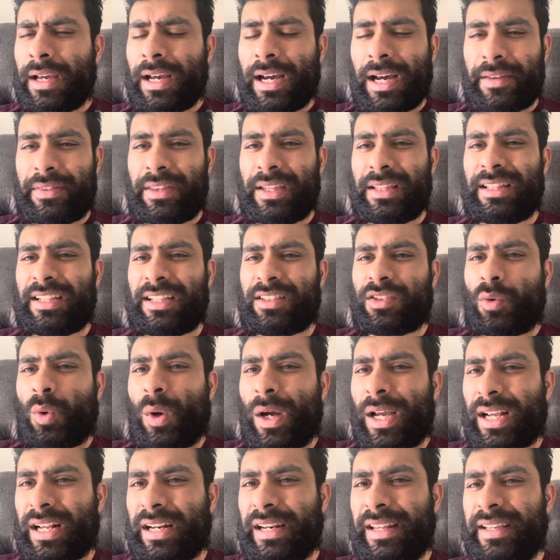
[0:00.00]
I think that's
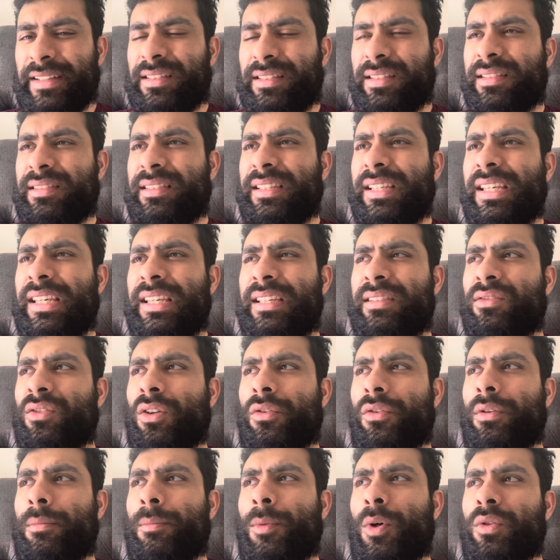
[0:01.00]
quite clear to see. He's
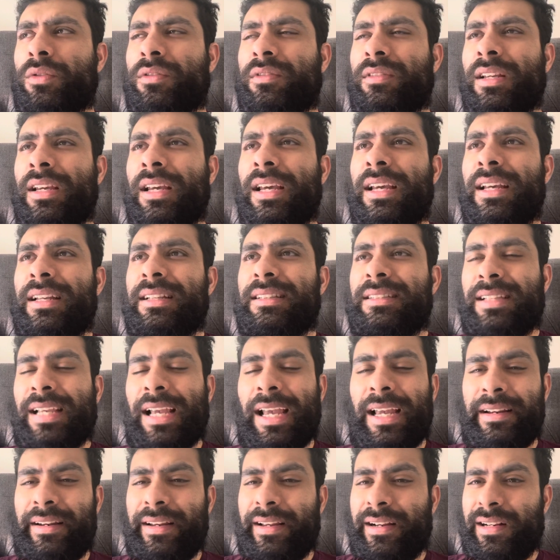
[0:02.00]
not the most
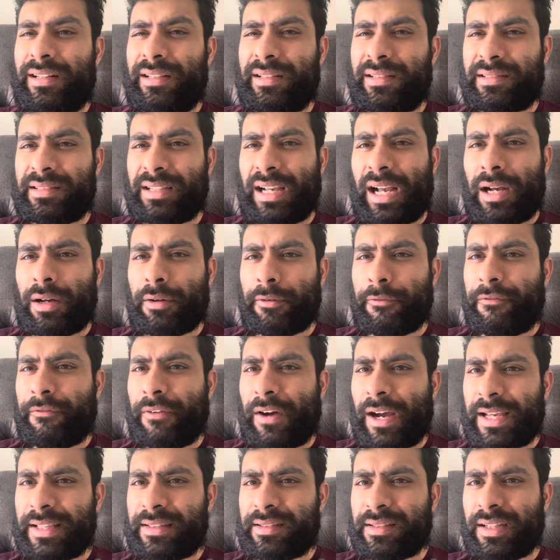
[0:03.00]
technically sound
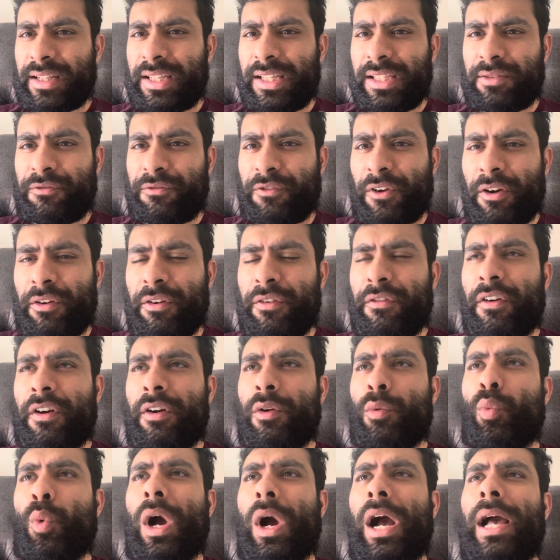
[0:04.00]
fighter. He's very,
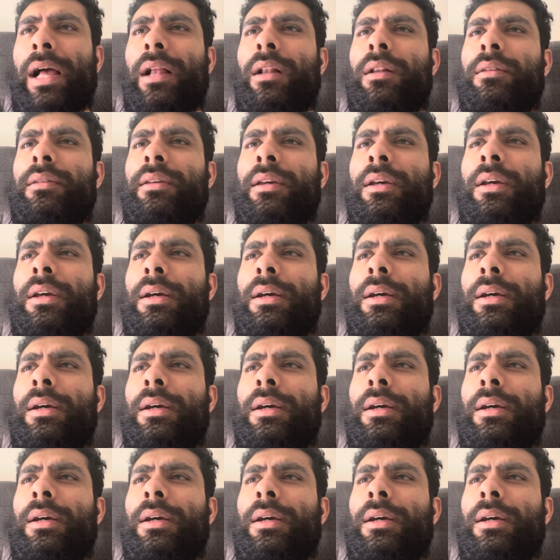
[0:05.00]
very wild.